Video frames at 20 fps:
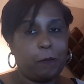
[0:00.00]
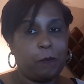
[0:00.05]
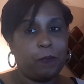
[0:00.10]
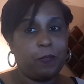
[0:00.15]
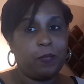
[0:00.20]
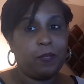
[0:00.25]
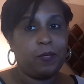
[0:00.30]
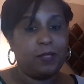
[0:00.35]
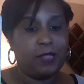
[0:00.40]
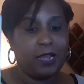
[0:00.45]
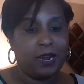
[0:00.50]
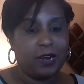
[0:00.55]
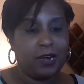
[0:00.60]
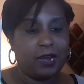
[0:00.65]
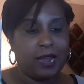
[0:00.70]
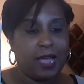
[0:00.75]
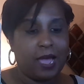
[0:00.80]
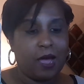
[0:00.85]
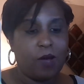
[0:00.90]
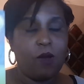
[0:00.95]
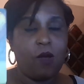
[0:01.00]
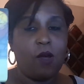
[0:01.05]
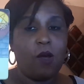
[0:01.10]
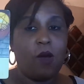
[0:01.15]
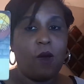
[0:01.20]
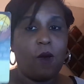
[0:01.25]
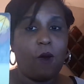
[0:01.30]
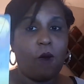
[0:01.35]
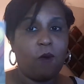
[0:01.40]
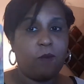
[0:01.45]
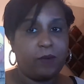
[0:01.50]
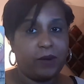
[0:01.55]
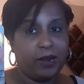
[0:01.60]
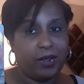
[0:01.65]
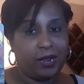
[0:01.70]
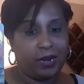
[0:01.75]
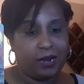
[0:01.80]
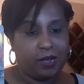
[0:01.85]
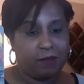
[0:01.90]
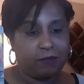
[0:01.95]
They're now
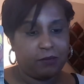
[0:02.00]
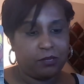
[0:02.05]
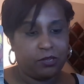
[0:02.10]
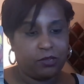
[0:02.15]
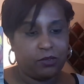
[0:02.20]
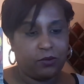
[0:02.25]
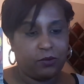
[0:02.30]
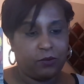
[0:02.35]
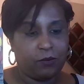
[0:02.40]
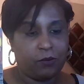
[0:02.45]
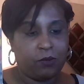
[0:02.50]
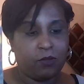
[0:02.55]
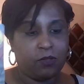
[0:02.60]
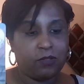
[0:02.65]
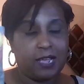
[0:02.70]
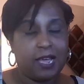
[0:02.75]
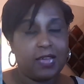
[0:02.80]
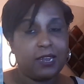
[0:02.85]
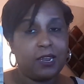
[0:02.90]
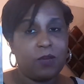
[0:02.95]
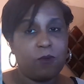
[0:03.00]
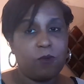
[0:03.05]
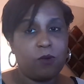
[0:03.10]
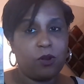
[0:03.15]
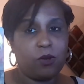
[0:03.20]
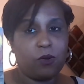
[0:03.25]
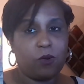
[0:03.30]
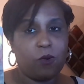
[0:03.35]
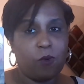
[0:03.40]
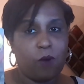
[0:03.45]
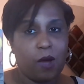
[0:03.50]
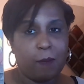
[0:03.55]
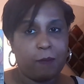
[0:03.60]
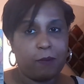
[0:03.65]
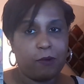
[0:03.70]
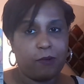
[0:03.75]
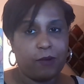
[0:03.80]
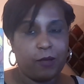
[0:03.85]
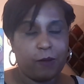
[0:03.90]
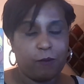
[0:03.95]
opening up to you because now they want to
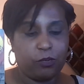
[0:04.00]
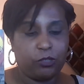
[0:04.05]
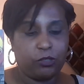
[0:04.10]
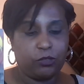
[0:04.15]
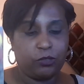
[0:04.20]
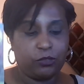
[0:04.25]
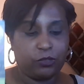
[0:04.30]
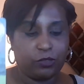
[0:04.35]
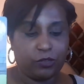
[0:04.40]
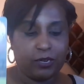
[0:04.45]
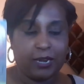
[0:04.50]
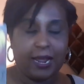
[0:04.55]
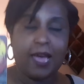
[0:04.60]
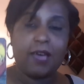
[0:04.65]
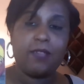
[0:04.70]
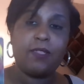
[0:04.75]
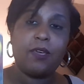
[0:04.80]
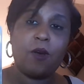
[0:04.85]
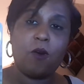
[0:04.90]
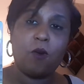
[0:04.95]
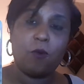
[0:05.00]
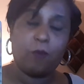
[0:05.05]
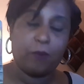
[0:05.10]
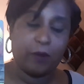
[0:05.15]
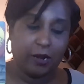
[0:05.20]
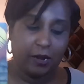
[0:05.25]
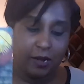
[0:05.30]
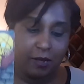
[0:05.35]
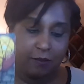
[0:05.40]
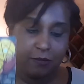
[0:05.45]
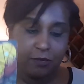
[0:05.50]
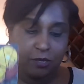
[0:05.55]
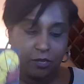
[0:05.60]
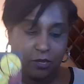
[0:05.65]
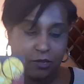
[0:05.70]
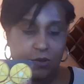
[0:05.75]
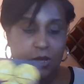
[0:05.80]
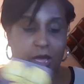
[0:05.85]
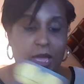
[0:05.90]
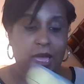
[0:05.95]
cooperate with you. So now they're opening up to
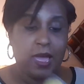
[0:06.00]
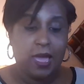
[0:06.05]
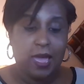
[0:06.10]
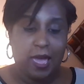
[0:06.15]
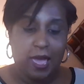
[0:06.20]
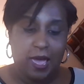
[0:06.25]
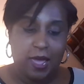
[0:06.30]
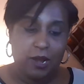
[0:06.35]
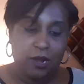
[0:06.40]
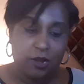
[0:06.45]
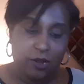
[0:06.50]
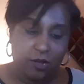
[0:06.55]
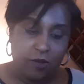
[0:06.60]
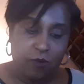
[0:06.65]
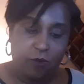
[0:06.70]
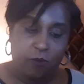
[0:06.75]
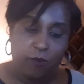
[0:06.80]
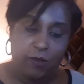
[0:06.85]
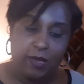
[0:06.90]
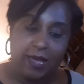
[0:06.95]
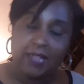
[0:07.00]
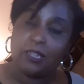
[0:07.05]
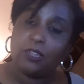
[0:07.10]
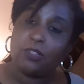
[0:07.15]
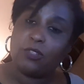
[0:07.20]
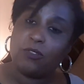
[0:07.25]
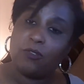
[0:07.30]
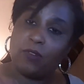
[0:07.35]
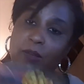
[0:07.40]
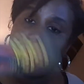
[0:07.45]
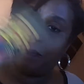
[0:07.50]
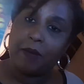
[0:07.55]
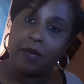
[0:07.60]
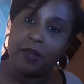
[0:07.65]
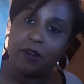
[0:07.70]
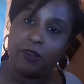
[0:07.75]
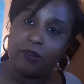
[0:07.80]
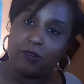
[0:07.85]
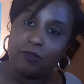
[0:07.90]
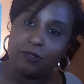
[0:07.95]
you. And look, we got the Three of
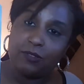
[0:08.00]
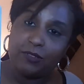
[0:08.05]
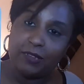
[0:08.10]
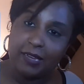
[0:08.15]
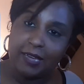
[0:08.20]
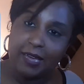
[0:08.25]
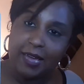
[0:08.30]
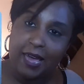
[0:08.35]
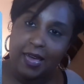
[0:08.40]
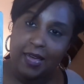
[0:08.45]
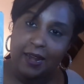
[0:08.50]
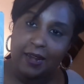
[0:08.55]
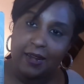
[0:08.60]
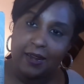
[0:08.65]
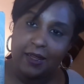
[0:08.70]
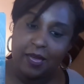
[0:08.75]
Pentacles again.